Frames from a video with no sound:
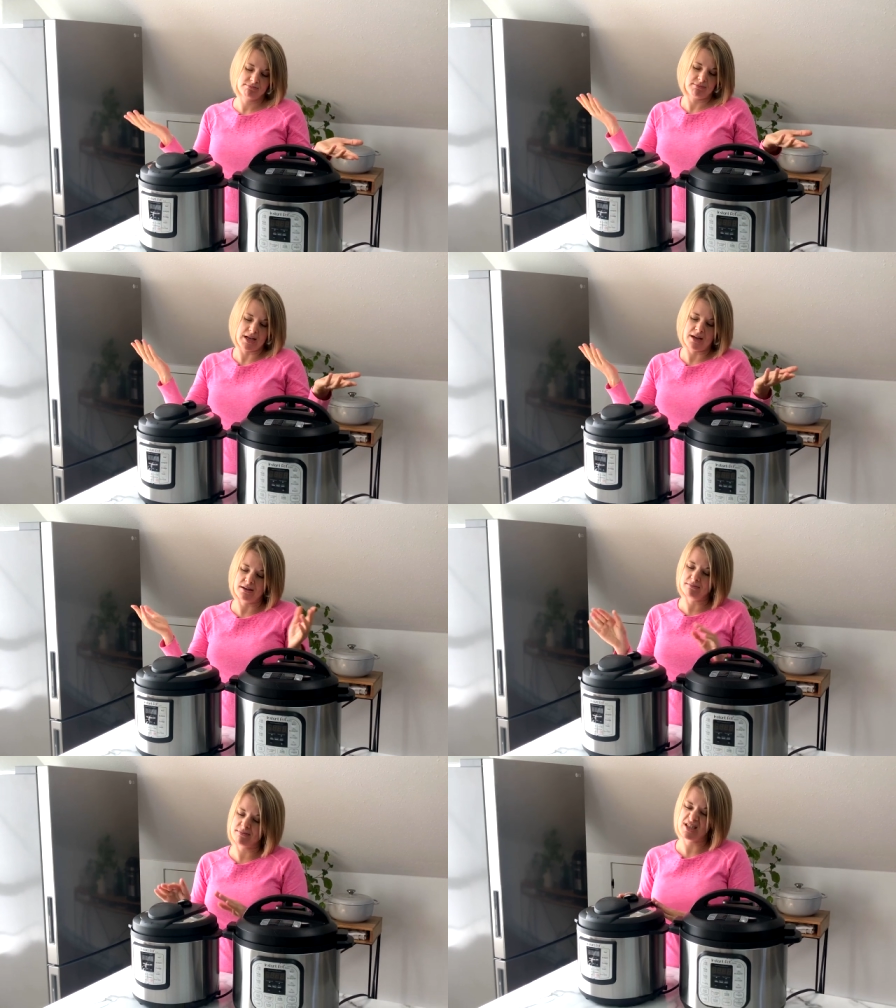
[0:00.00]

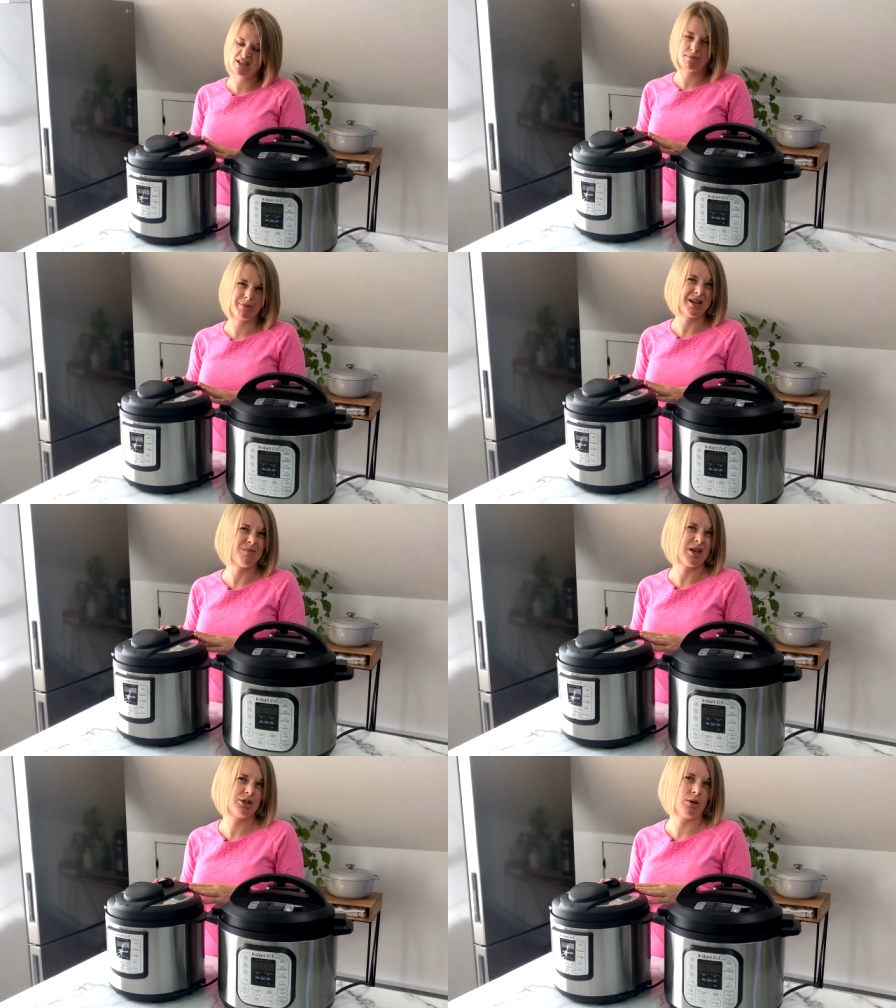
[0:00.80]
and that's pretty
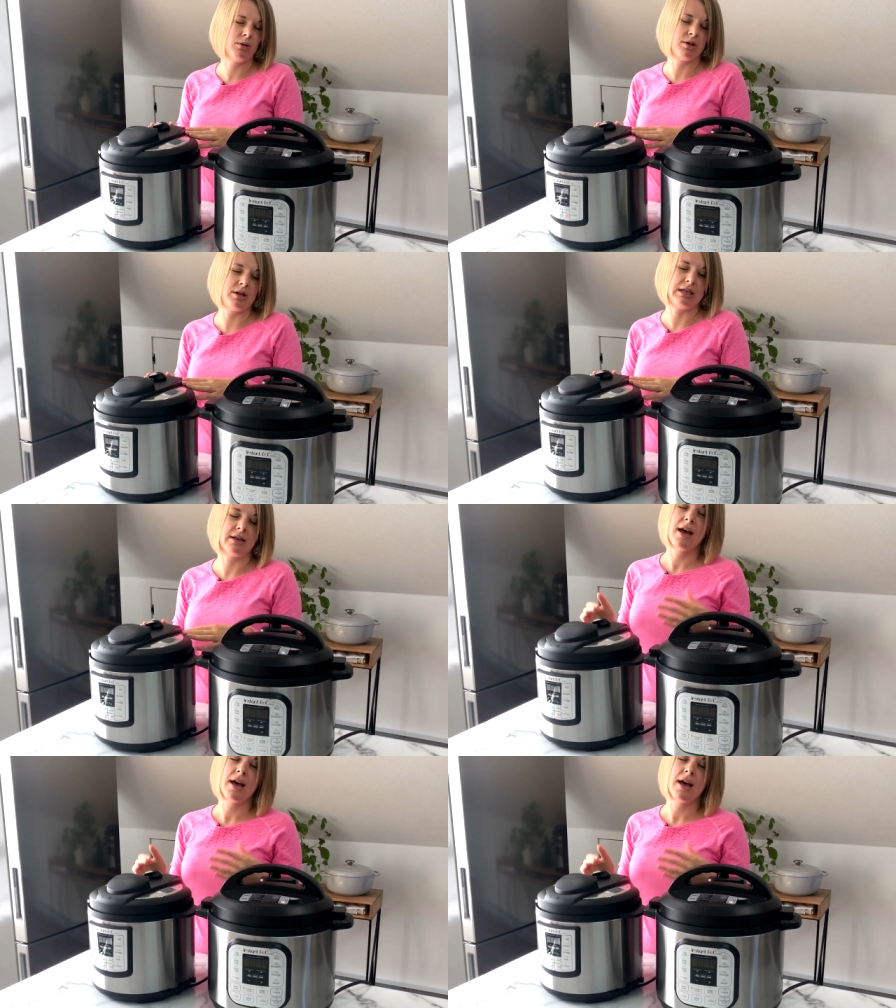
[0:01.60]
much all you need.